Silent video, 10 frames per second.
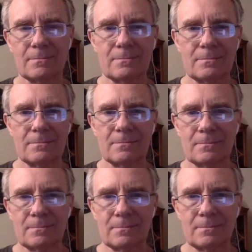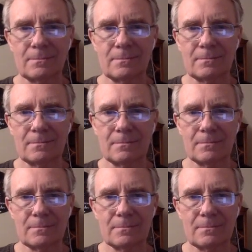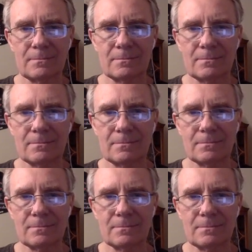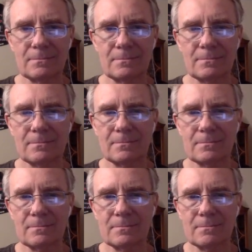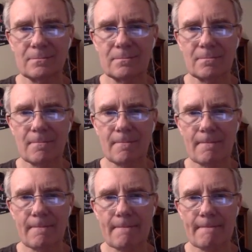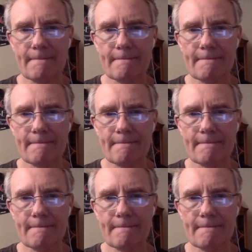No words are spoken by the person on screen.